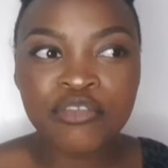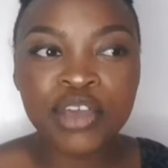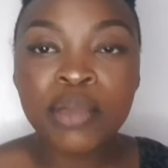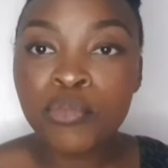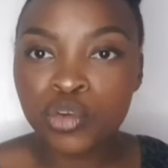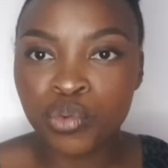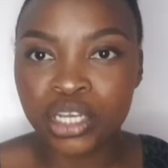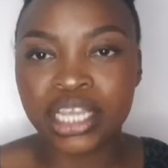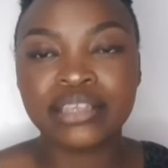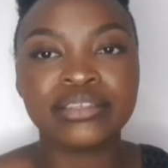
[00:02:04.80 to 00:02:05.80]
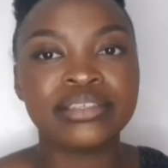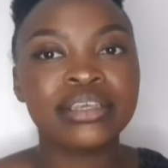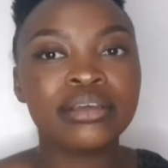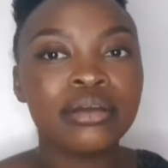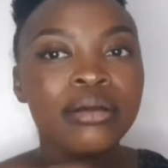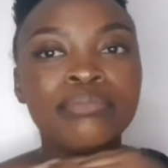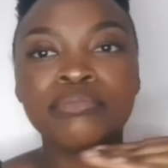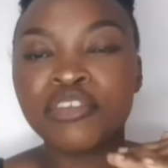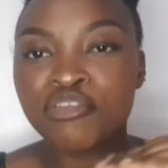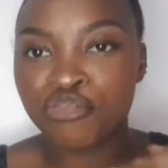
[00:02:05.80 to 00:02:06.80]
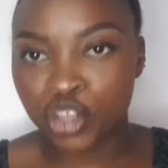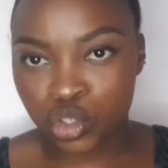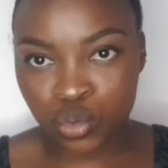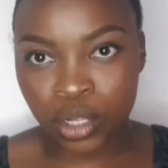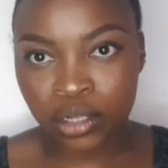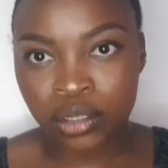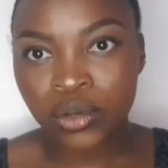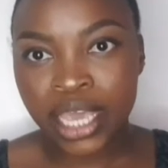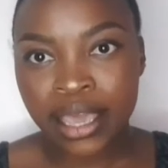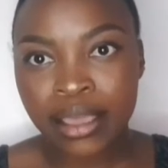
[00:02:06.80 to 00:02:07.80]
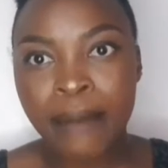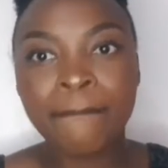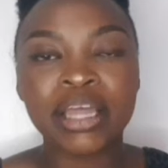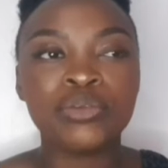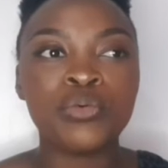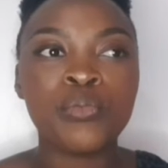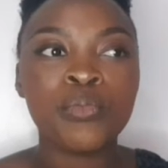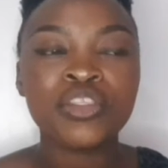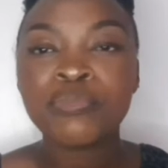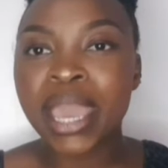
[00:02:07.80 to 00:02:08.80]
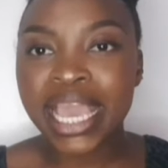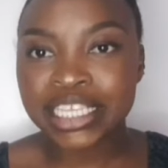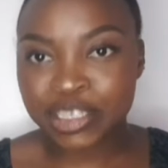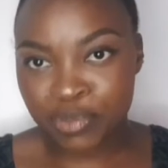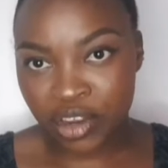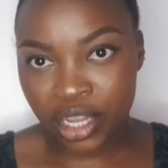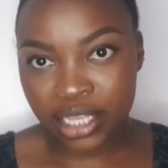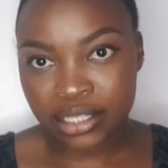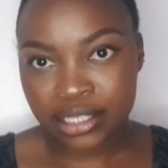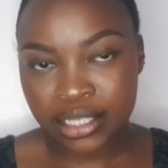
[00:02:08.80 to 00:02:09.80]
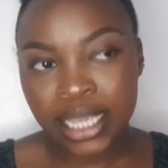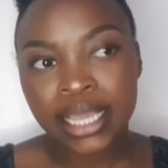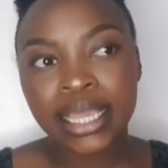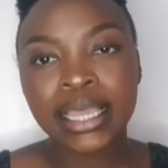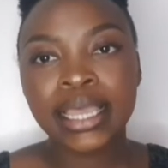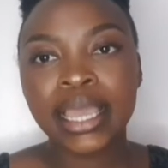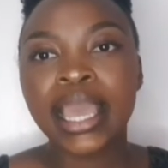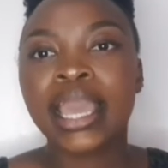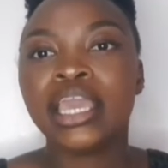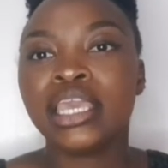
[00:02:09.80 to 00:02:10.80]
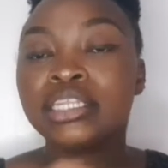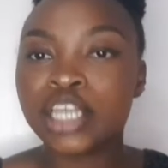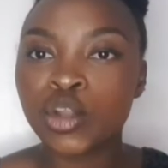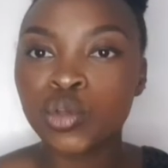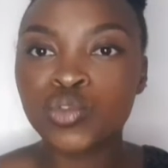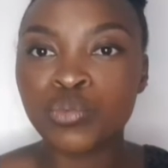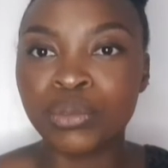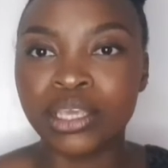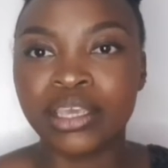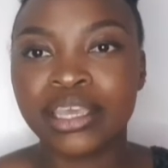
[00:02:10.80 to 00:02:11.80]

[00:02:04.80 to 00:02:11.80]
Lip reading: A mood board is visual, okay? But with my experience, it can also be,